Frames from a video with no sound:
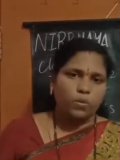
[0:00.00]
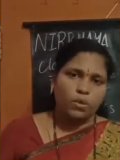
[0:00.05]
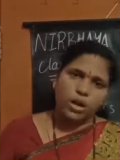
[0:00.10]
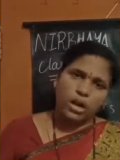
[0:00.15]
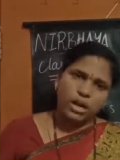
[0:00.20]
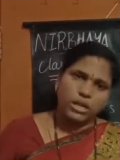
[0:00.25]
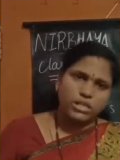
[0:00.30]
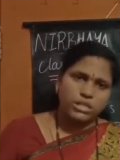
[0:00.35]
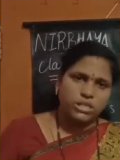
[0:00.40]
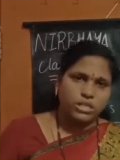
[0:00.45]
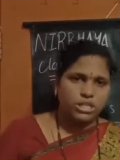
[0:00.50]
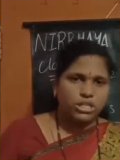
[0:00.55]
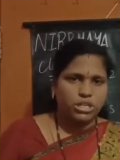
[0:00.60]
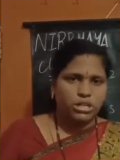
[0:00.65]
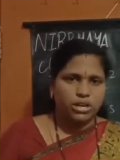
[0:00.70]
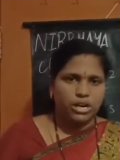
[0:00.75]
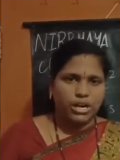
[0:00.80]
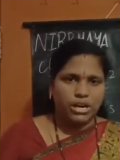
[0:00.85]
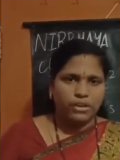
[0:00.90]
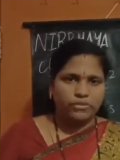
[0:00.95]
Understood
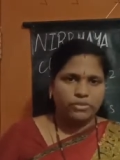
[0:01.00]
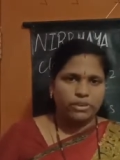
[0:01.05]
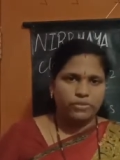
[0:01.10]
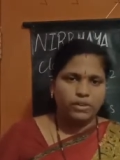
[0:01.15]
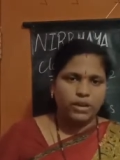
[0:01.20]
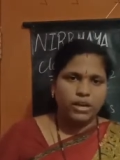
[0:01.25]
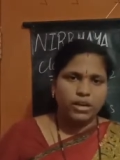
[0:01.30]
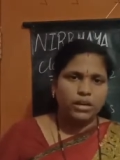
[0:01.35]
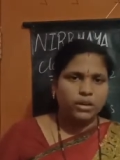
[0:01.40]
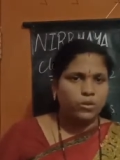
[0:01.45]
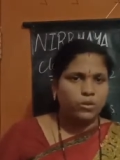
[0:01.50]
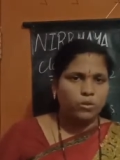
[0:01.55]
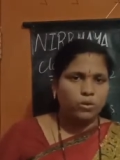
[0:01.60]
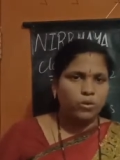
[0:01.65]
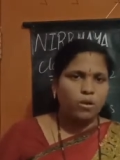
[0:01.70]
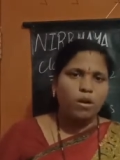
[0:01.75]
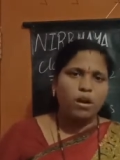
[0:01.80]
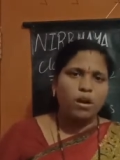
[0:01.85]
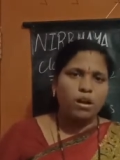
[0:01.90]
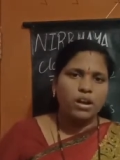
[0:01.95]
children everyone? You
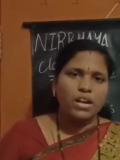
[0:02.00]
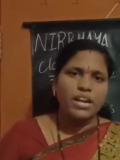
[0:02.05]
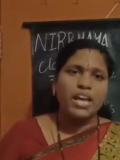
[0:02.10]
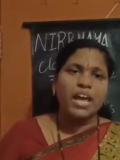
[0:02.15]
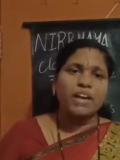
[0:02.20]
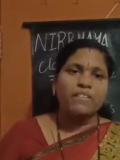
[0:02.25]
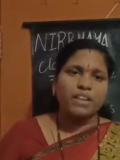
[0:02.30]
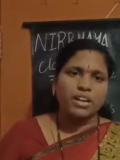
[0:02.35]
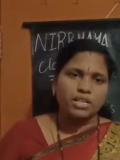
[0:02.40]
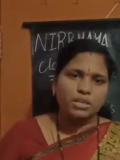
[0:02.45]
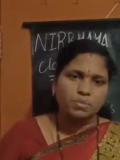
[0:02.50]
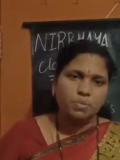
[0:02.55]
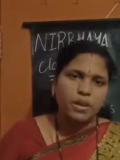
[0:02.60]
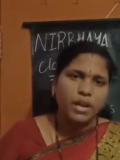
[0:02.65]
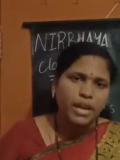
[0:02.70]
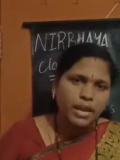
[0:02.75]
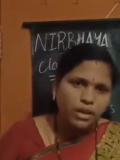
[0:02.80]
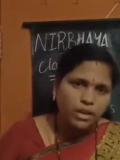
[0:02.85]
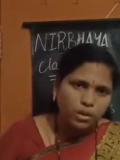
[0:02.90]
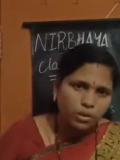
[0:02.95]
know already I have
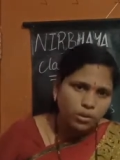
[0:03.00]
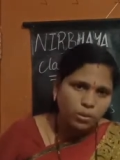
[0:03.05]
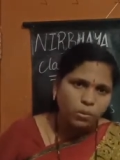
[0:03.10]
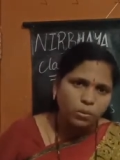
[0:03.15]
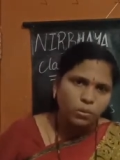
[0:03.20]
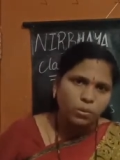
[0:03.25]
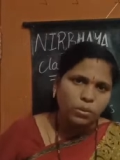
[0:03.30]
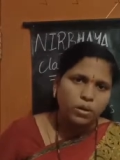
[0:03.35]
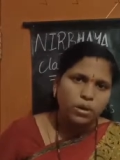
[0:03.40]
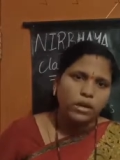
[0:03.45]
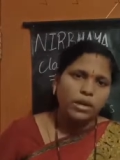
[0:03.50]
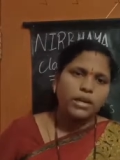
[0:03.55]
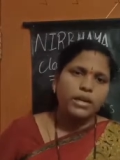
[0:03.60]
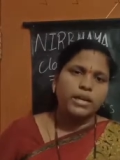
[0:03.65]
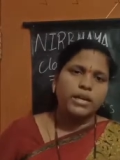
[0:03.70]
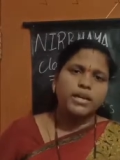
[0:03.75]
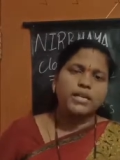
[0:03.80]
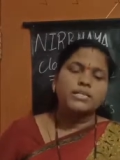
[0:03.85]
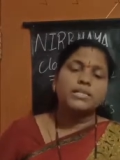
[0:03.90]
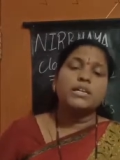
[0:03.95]
explained you.
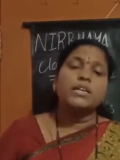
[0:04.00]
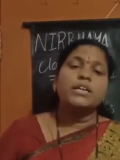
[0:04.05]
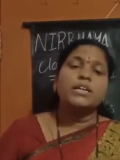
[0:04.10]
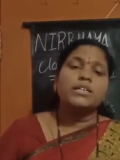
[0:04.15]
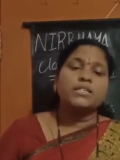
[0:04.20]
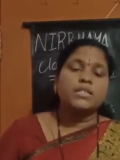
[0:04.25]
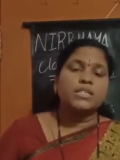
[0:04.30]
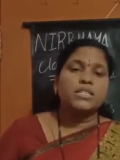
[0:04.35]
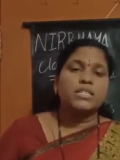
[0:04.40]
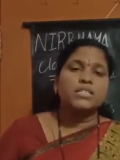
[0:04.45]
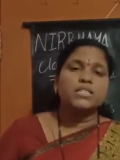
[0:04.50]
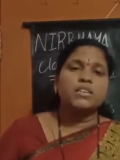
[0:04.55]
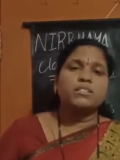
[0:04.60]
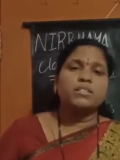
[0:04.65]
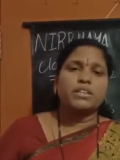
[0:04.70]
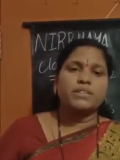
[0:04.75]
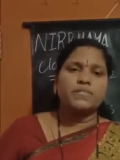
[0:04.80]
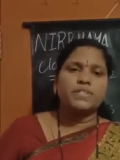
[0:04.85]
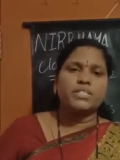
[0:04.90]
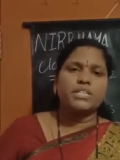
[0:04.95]
Yes, this is a
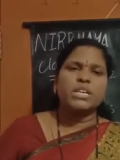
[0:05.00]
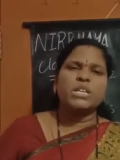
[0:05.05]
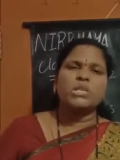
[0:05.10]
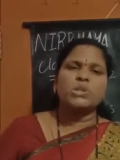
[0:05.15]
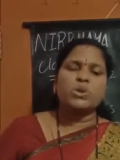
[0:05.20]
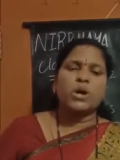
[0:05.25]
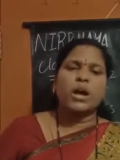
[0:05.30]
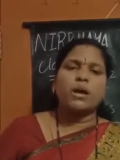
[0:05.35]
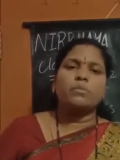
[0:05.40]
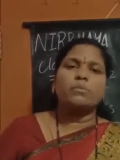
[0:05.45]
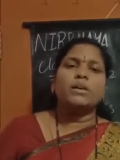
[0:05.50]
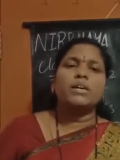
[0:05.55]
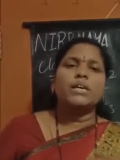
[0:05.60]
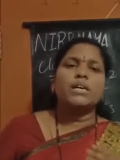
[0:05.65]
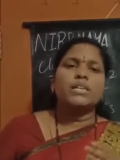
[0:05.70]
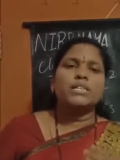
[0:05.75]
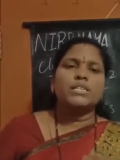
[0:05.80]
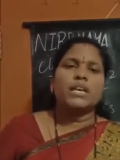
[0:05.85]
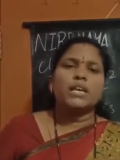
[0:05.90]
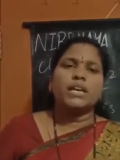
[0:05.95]
revision so I am
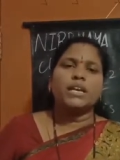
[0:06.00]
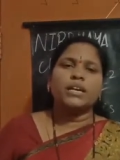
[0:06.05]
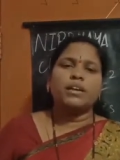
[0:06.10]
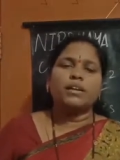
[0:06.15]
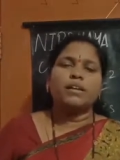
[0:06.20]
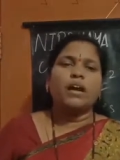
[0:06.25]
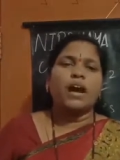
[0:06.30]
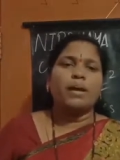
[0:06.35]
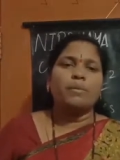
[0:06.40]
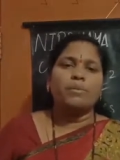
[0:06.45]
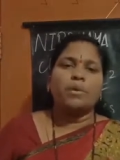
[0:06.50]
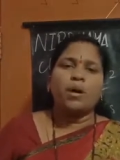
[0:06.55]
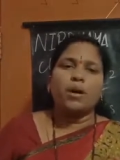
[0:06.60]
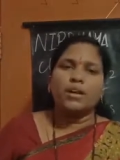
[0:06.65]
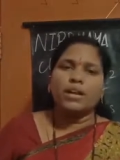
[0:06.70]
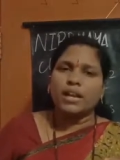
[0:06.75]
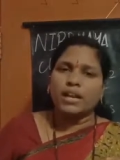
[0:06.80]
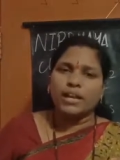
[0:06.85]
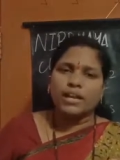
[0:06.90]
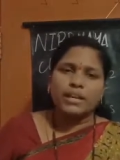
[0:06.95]
telling, I am not
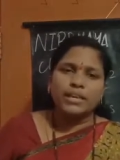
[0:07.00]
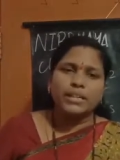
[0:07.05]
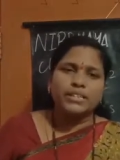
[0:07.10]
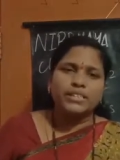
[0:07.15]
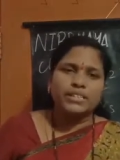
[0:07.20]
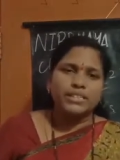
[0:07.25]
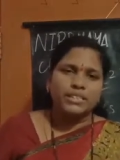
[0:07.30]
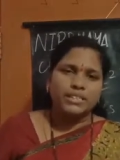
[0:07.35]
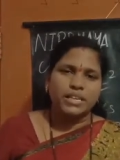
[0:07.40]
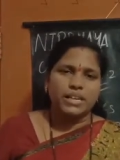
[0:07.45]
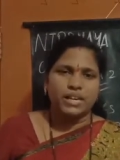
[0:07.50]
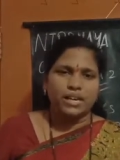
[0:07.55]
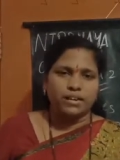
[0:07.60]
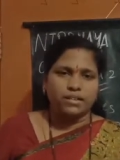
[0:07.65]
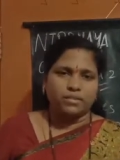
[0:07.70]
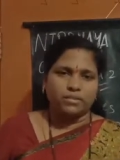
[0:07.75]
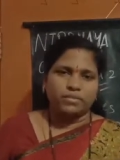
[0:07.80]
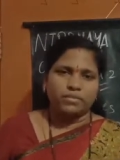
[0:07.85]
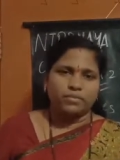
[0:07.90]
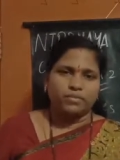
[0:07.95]
telling in a detailed.
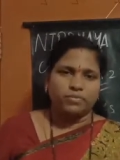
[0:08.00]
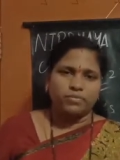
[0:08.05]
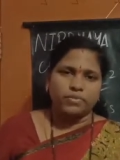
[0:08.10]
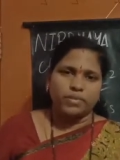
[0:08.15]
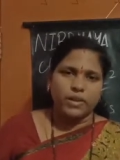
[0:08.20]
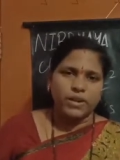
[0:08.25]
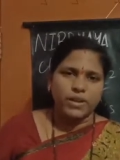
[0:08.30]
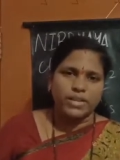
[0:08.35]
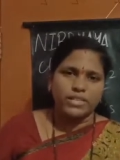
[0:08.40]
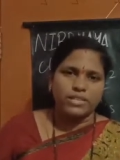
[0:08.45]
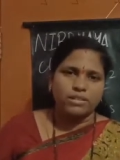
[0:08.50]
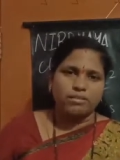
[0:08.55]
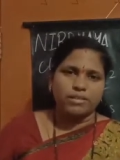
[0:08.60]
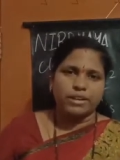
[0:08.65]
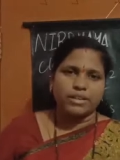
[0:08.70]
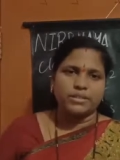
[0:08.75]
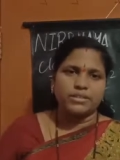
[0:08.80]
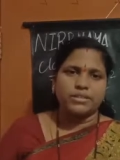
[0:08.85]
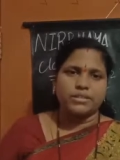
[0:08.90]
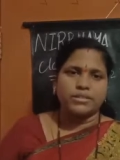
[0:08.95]
Okay children?